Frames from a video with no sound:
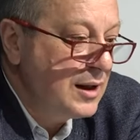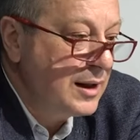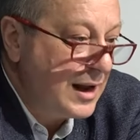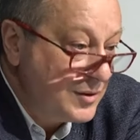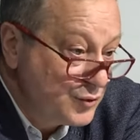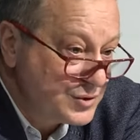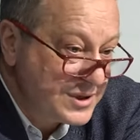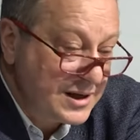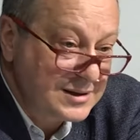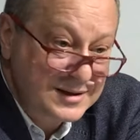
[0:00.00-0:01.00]
And I would
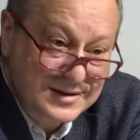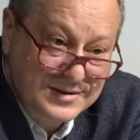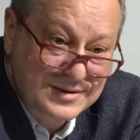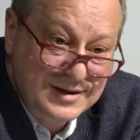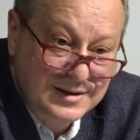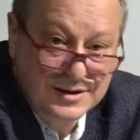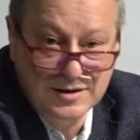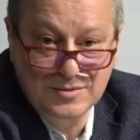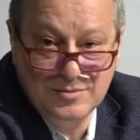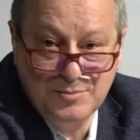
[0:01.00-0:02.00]
say this is a
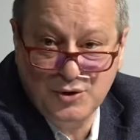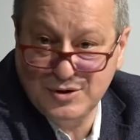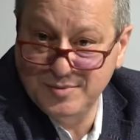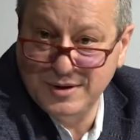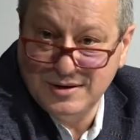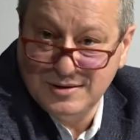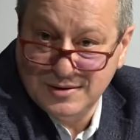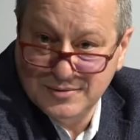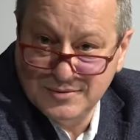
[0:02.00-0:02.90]
real possibility.